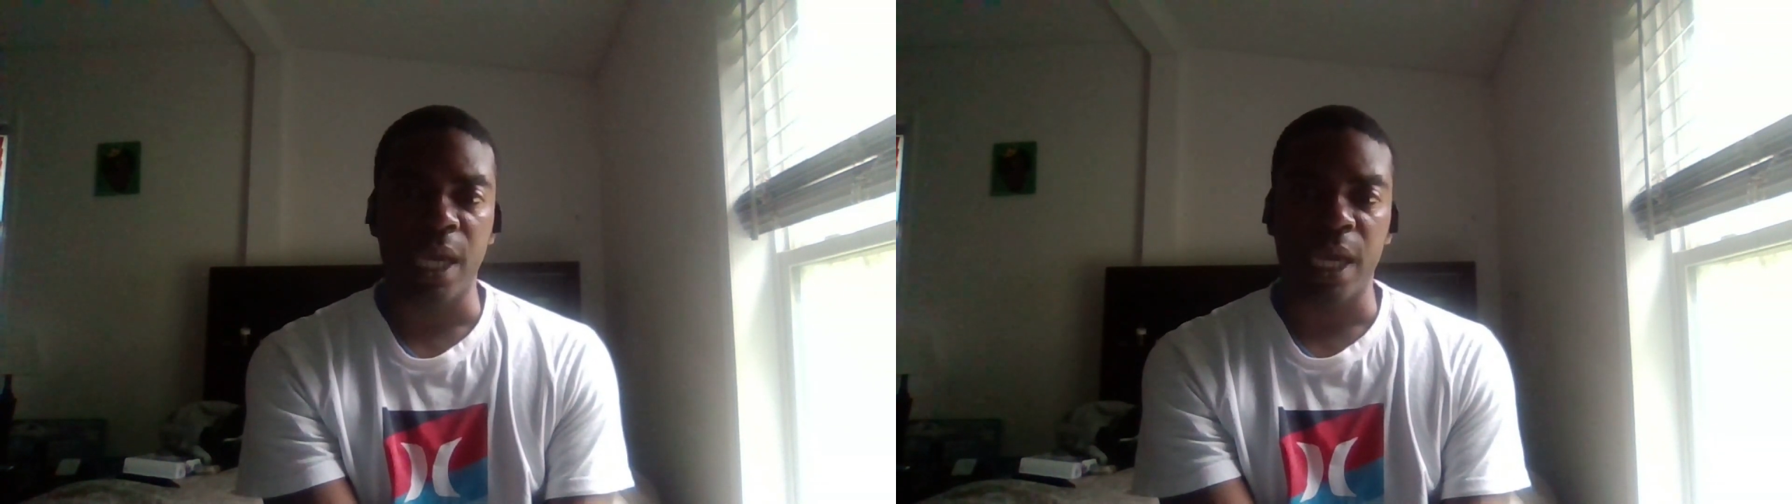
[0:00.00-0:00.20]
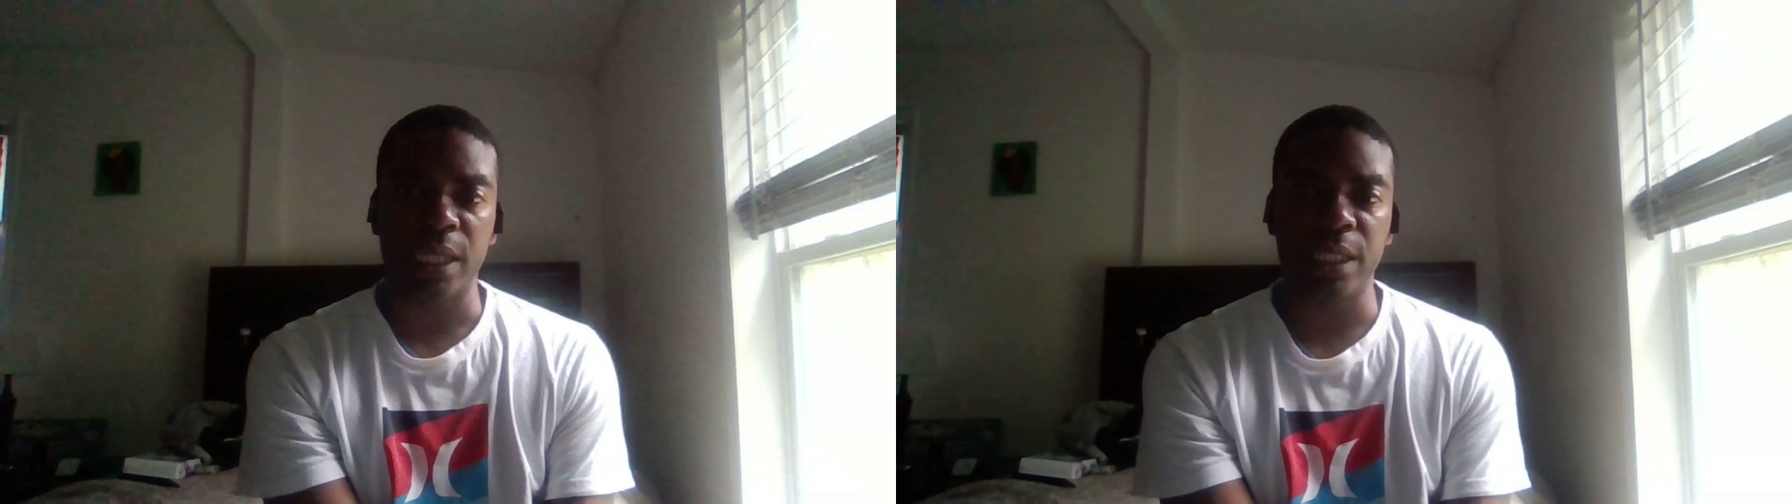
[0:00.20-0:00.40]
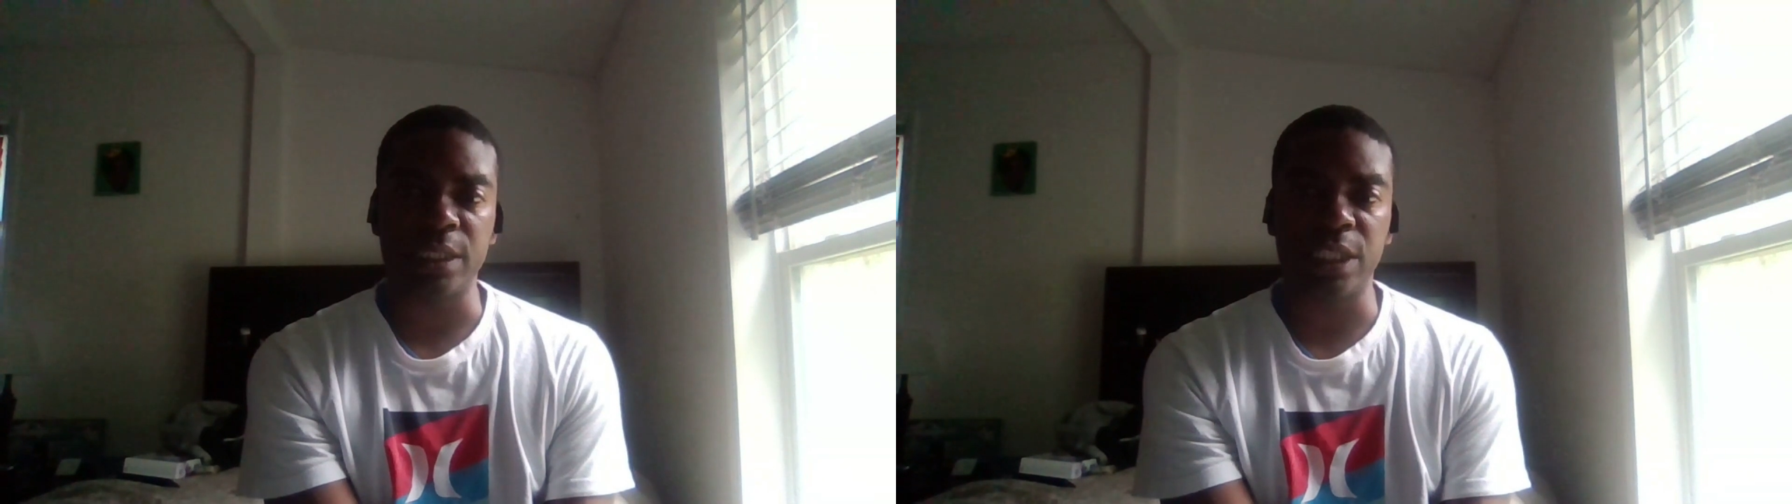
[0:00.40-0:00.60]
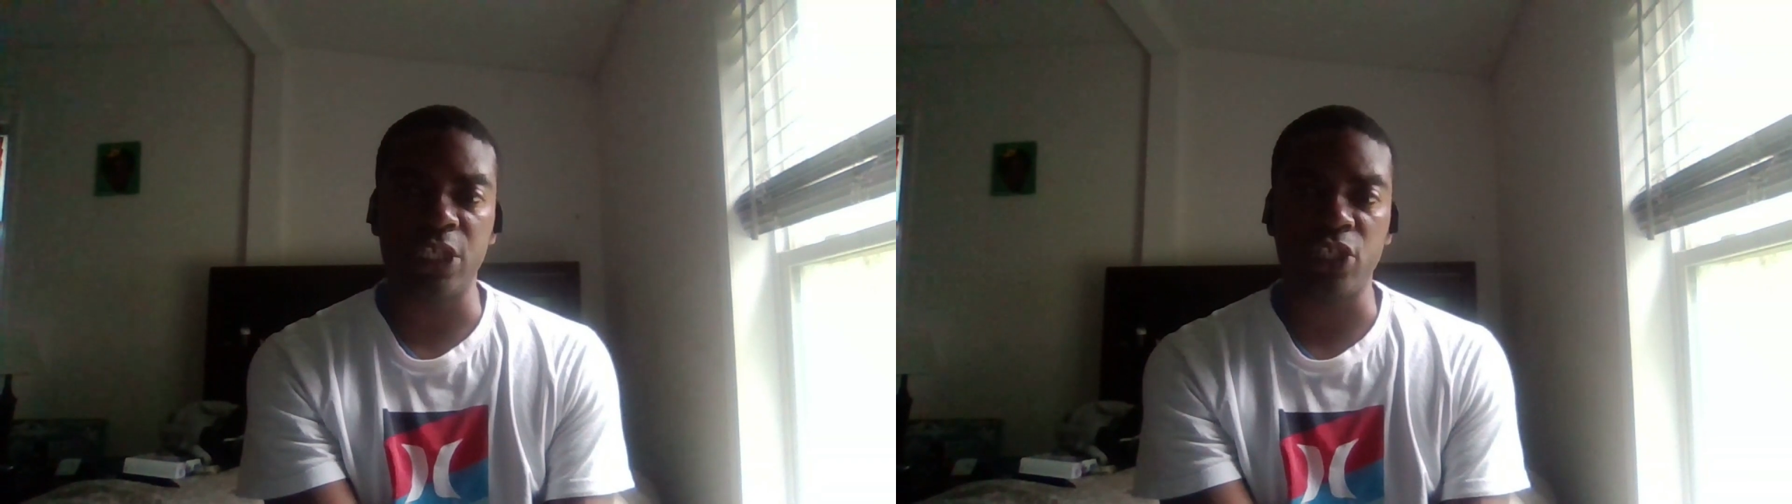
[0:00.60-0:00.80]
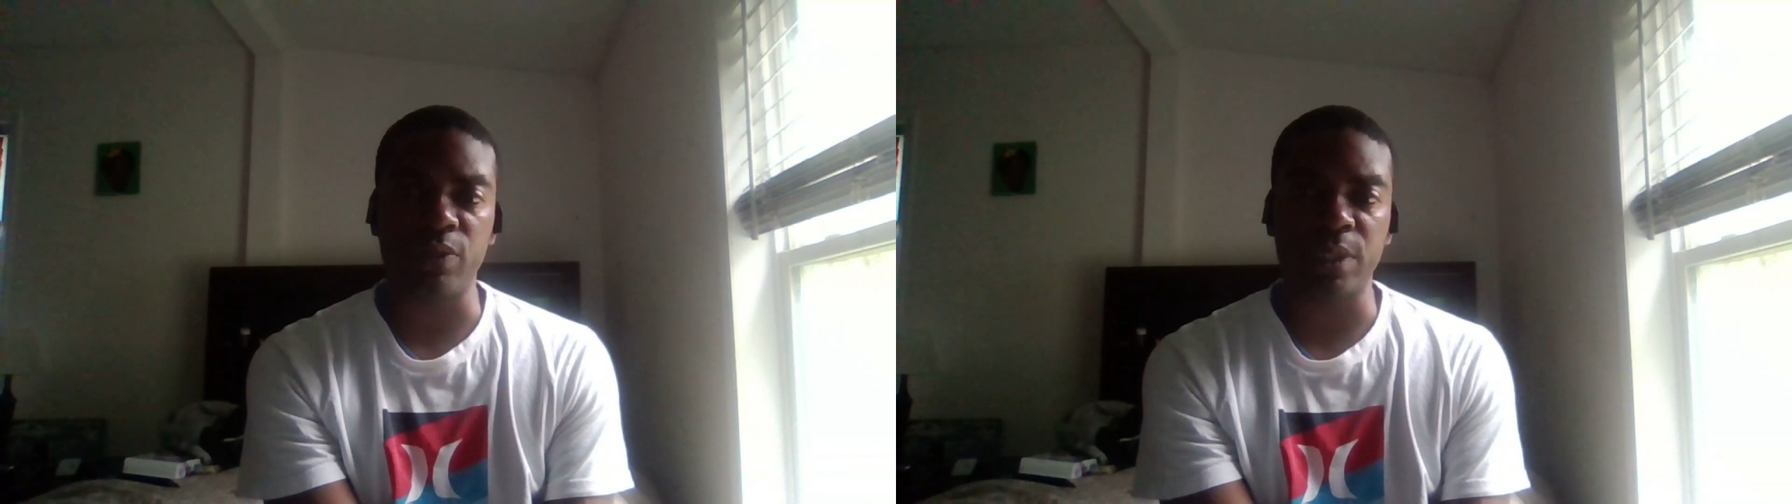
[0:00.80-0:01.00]
and his
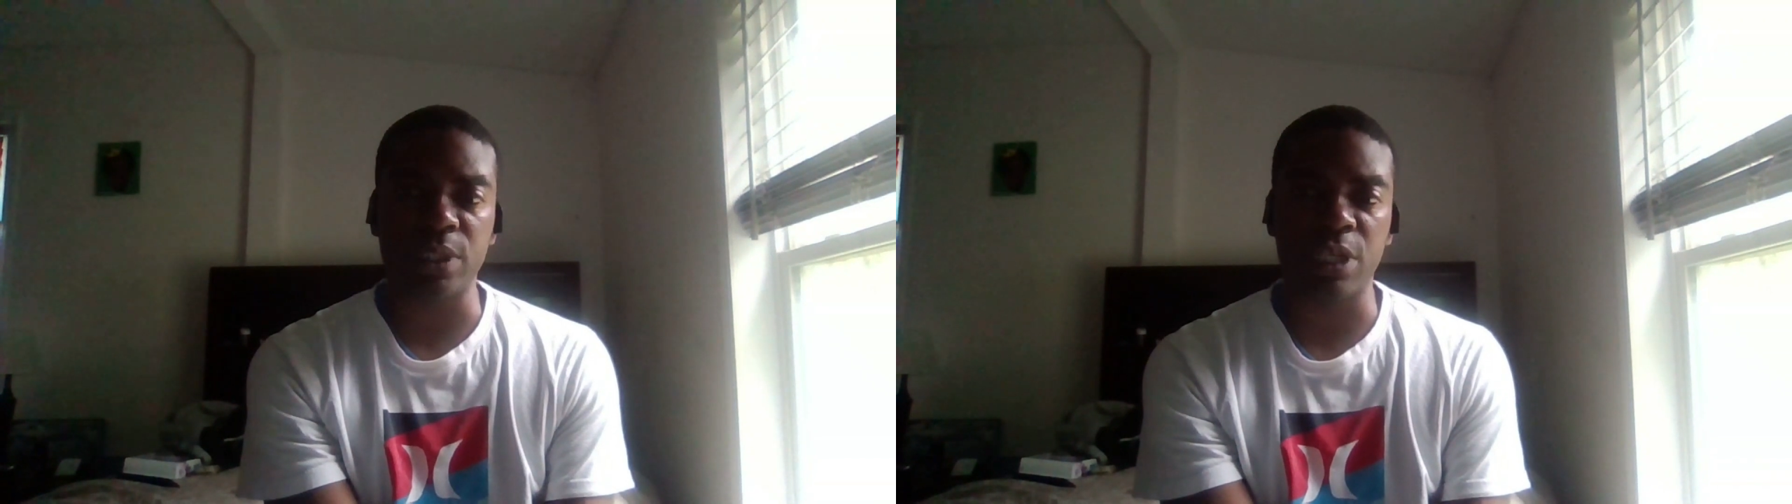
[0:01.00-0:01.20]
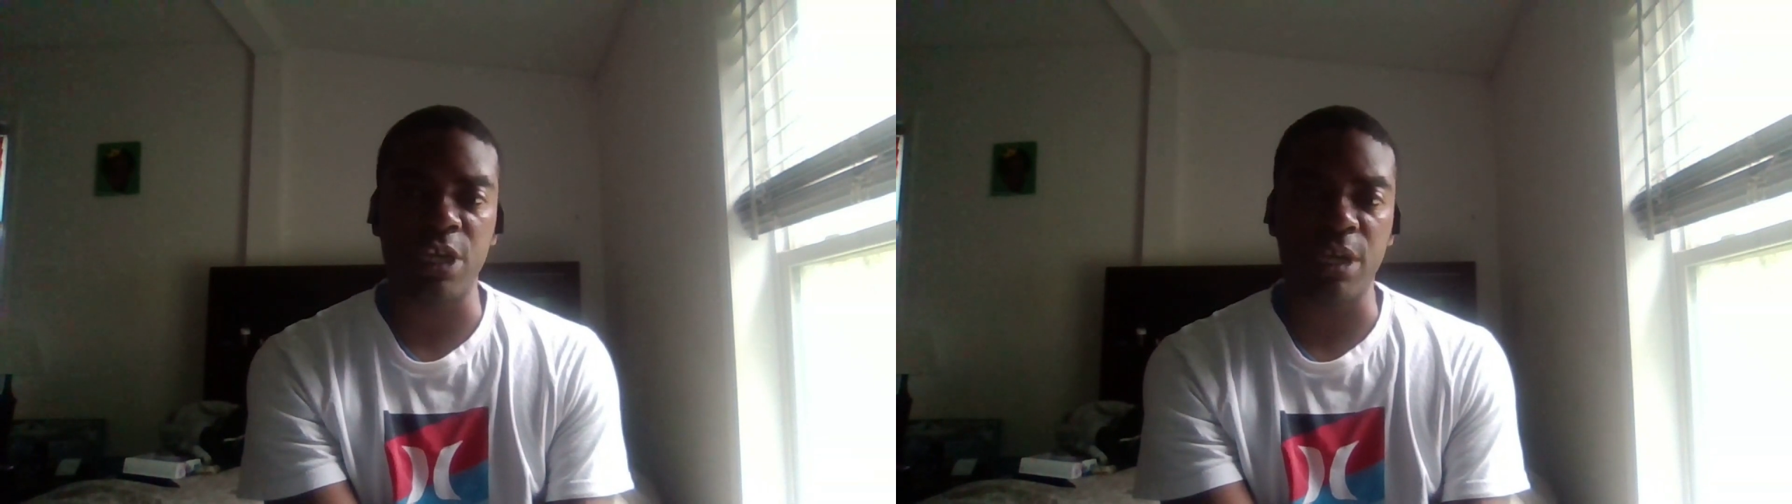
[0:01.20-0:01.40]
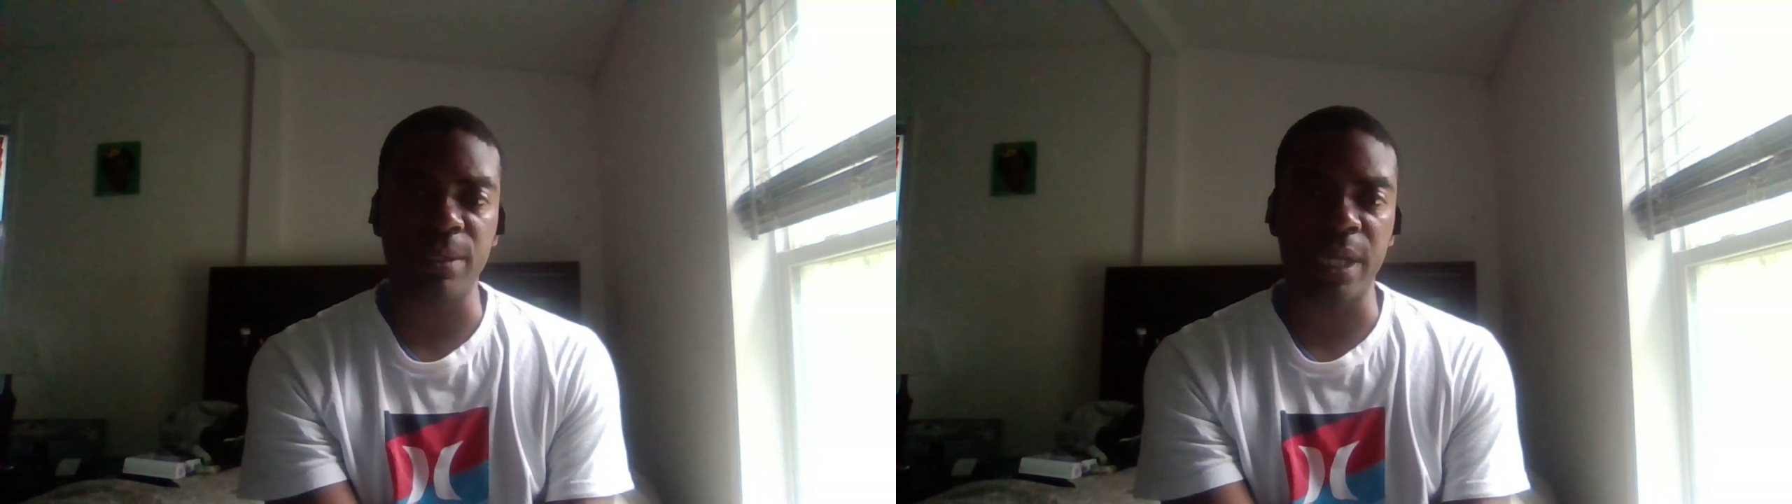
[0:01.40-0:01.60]
injuries come